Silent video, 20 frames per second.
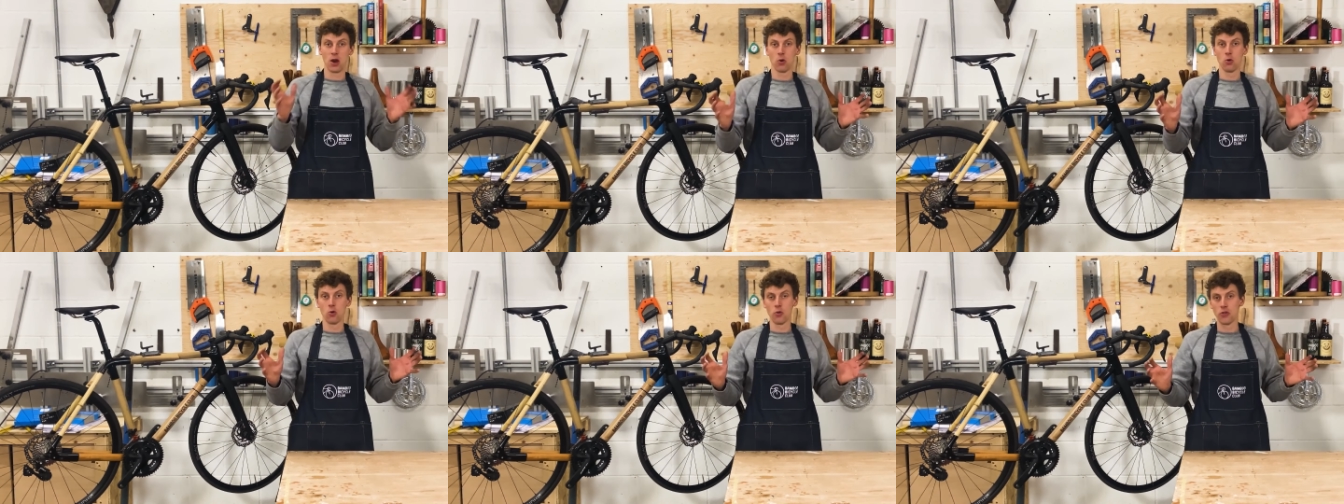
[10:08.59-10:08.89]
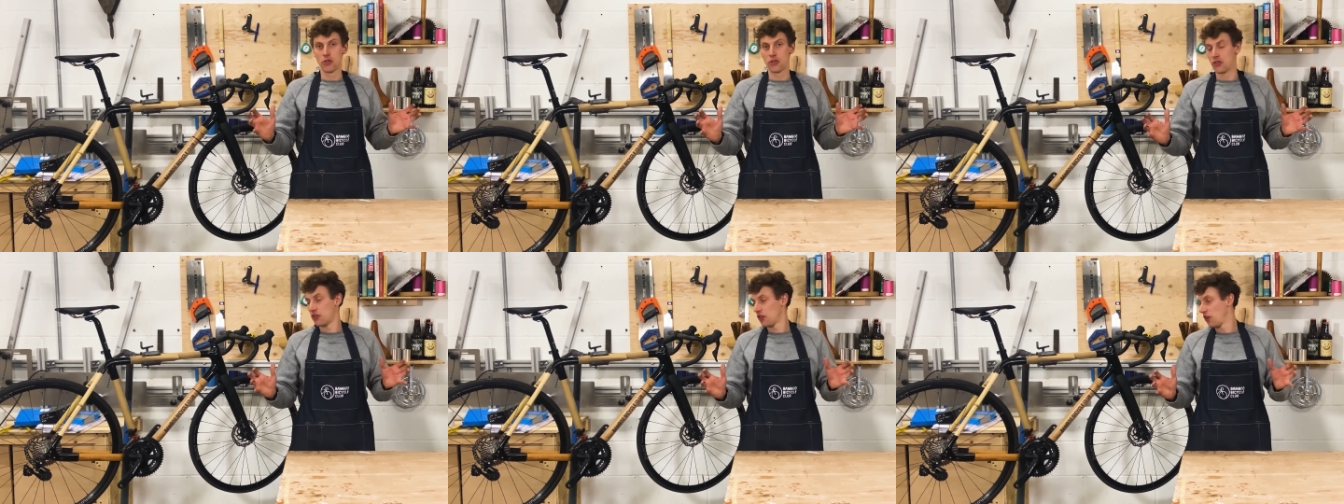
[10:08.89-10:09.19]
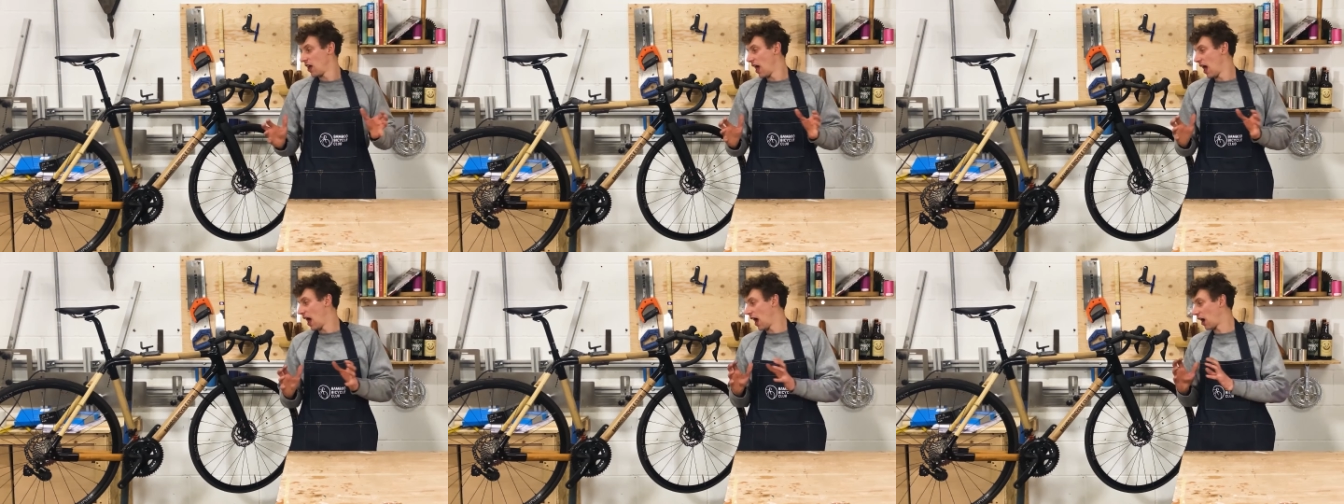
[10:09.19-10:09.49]

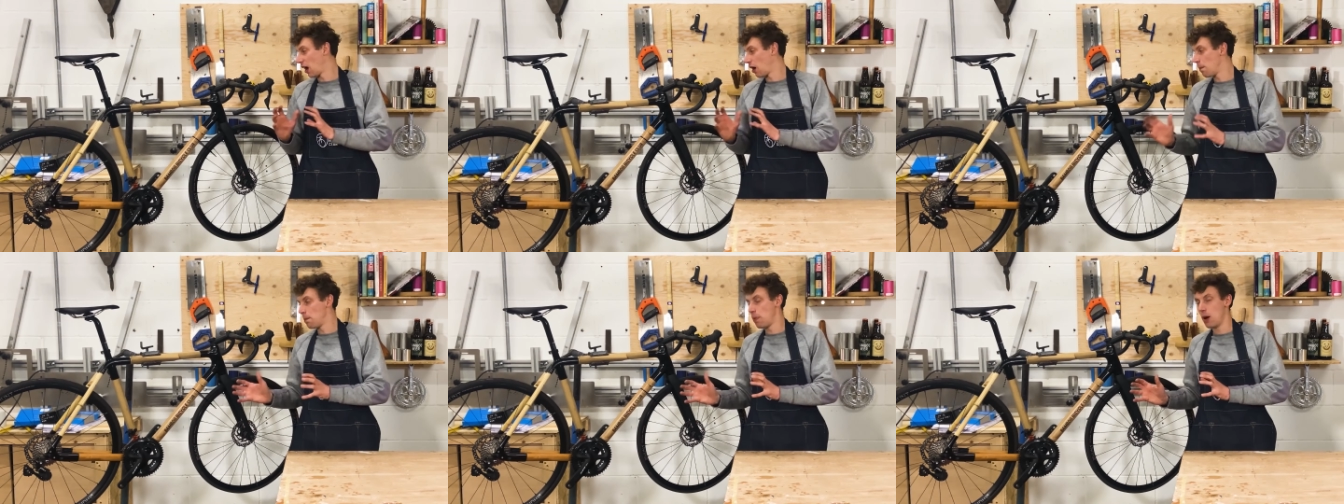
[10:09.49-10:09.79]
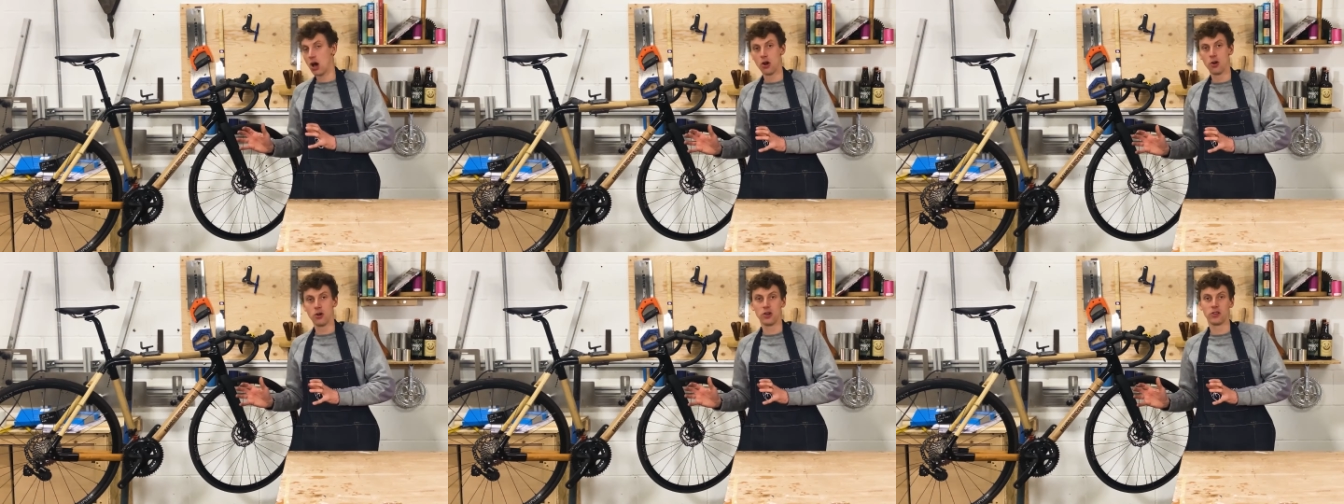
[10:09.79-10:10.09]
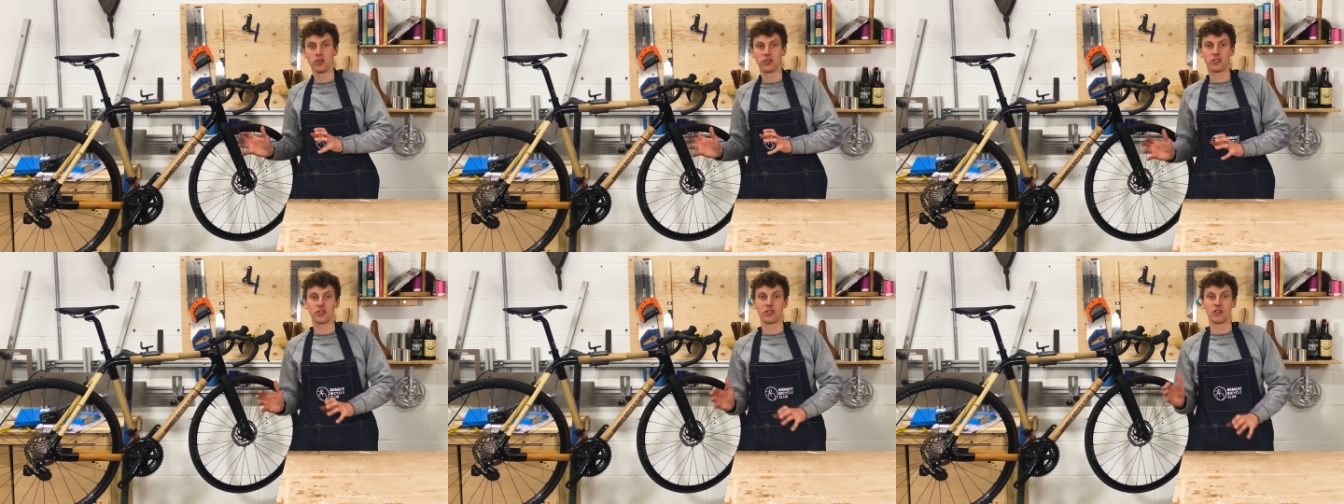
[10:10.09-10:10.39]
builds and
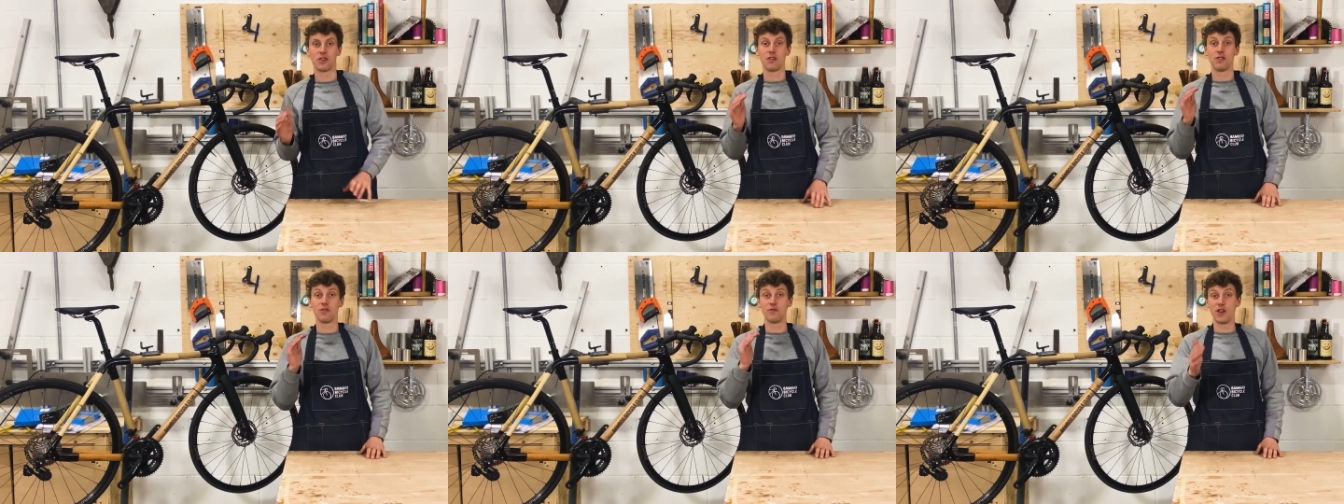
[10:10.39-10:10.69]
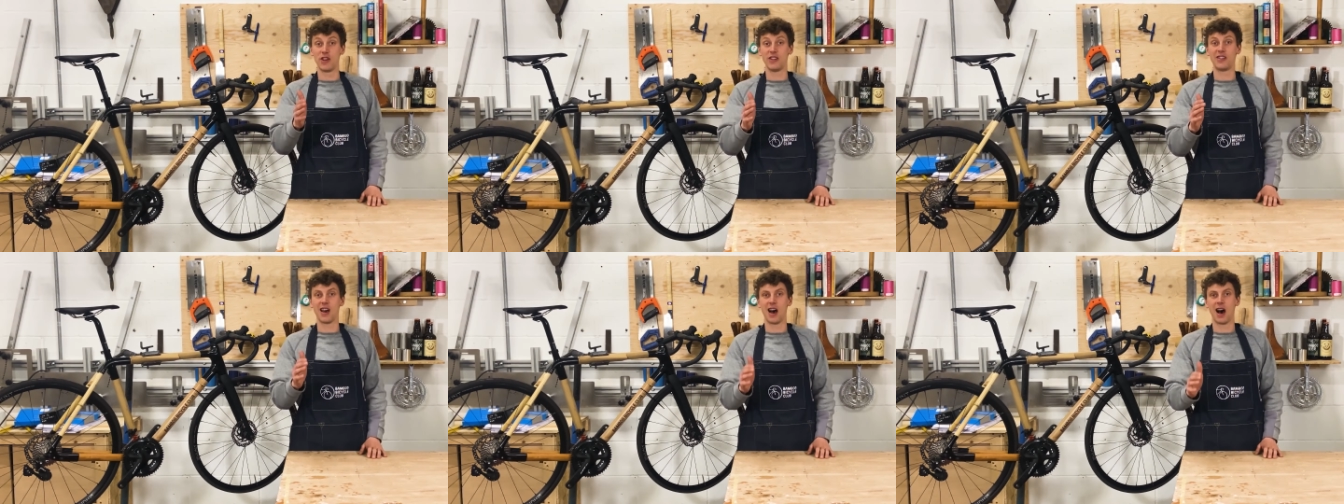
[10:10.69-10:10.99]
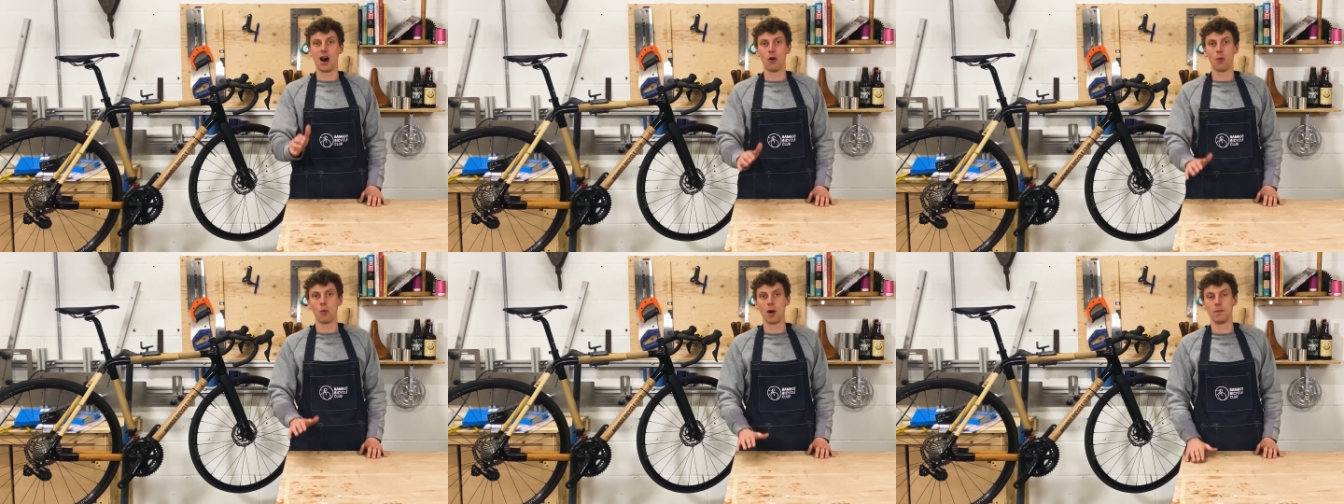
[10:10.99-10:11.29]
components,
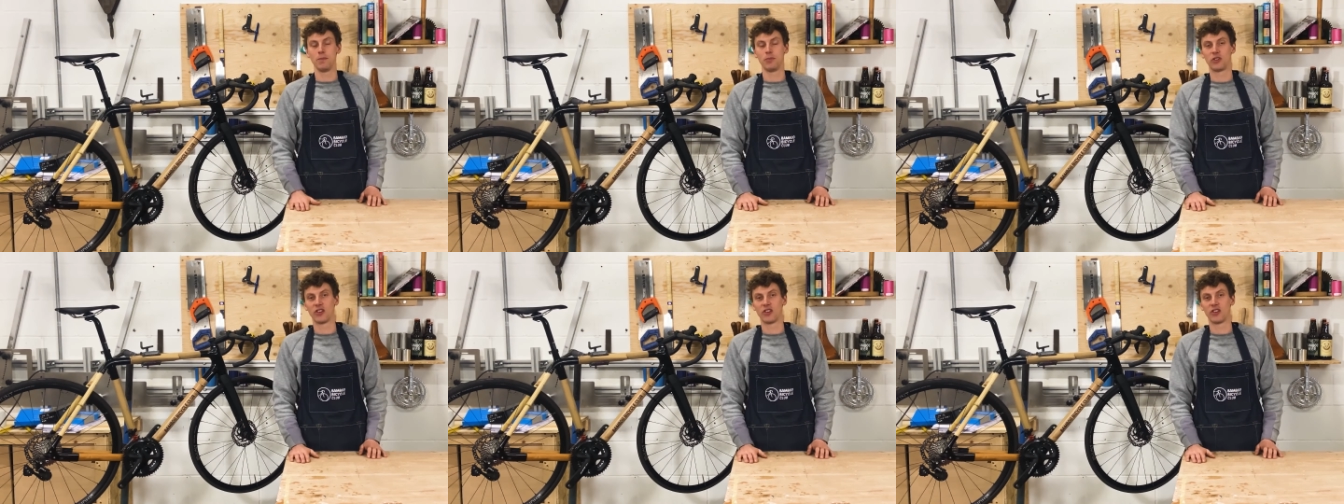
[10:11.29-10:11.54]
visit our